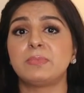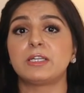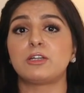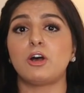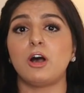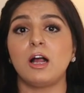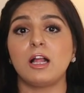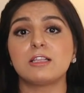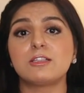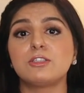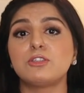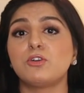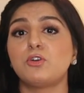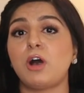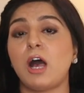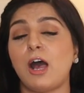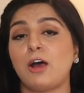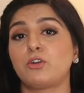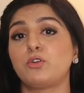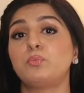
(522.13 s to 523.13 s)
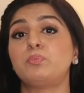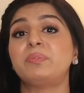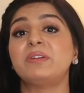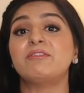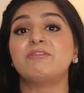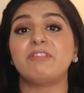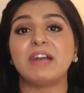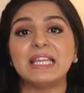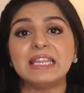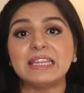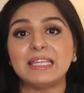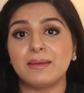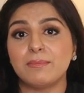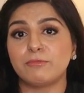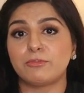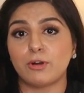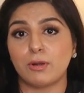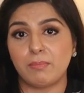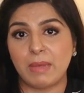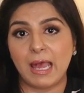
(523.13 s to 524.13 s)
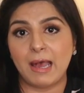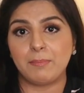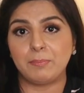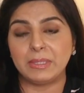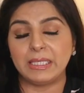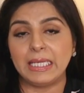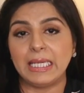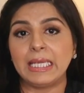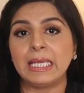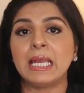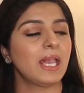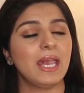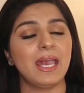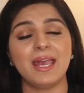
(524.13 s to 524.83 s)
but also how to prevent them from happening